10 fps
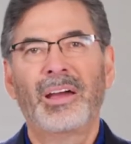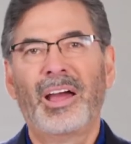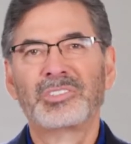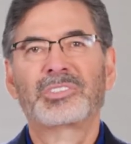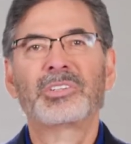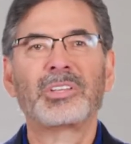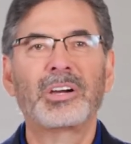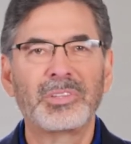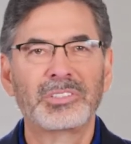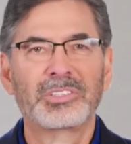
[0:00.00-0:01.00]
I still
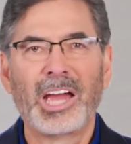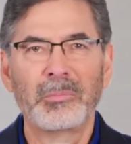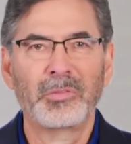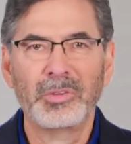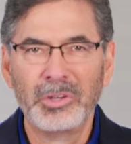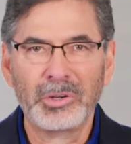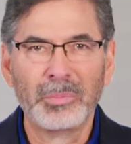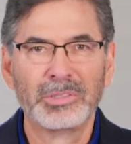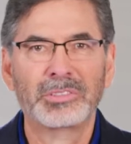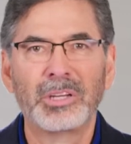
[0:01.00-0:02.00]
love this time of year,
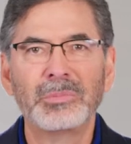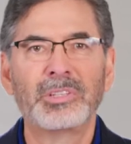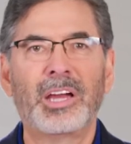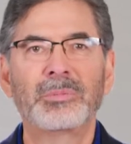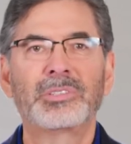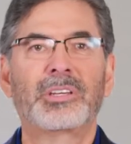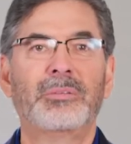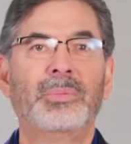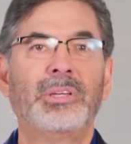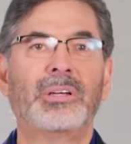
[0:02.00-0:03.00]
but sometimes it
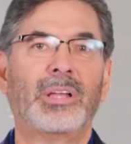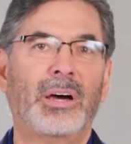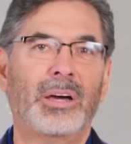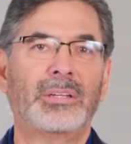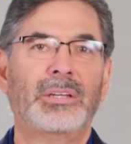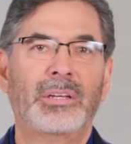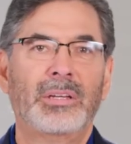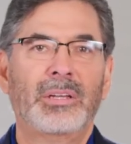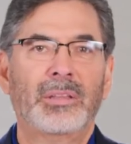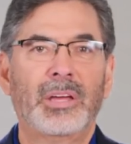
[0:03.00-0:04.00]
can be a lot.
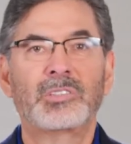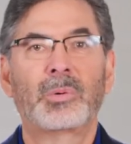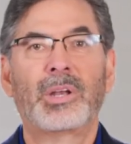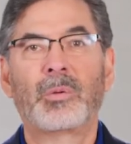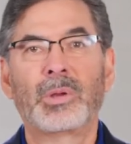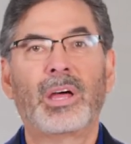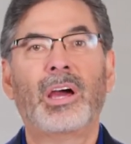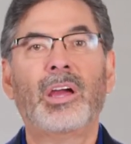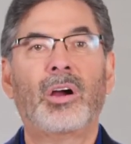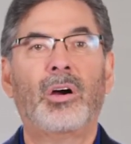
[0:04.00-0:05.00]
That's when I
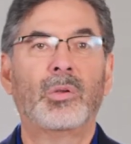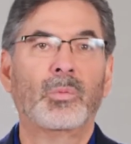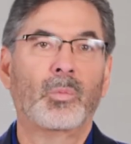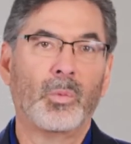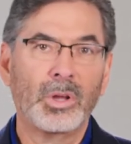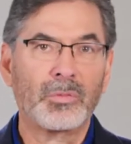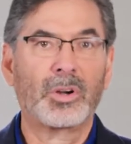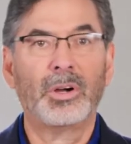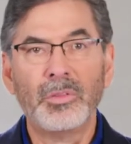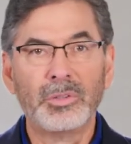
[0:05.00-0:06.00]
rely on one of
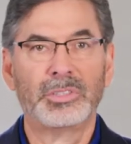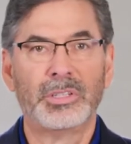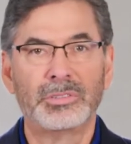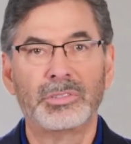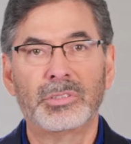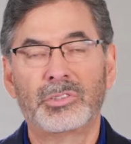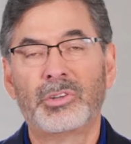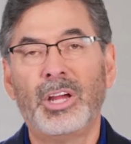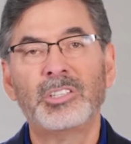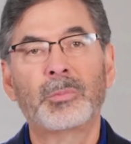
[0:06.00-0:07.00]
our other senses to
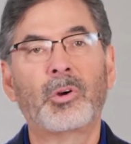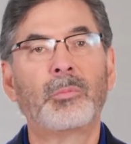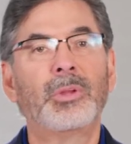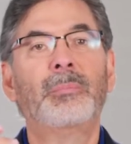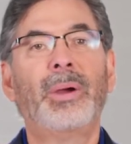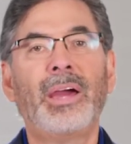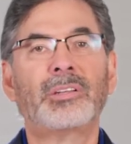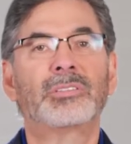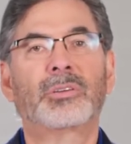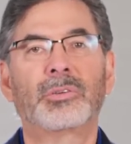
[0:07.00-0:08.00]
transport me
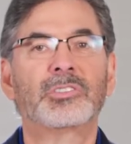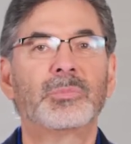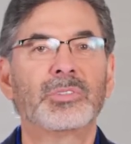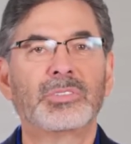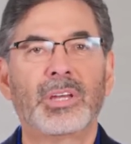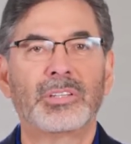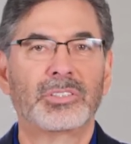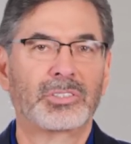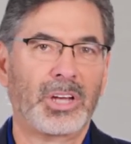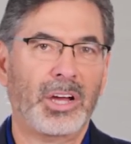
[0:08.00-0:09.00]
back to Christmas as
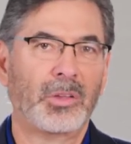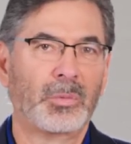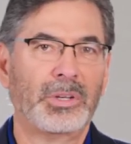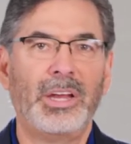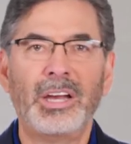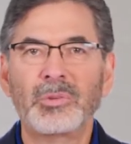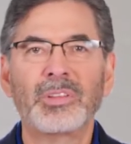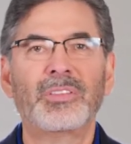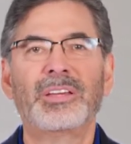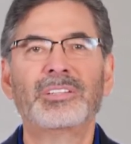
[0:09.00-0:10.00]
a child when
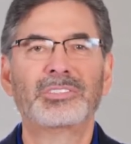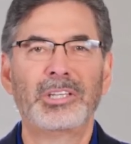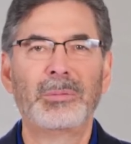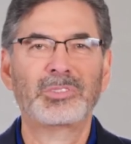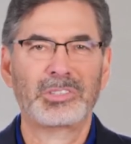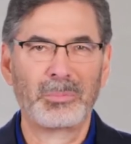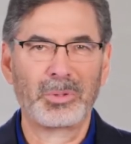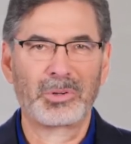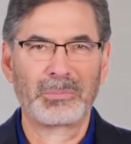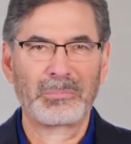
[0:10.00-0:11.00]
everything seemed simpler.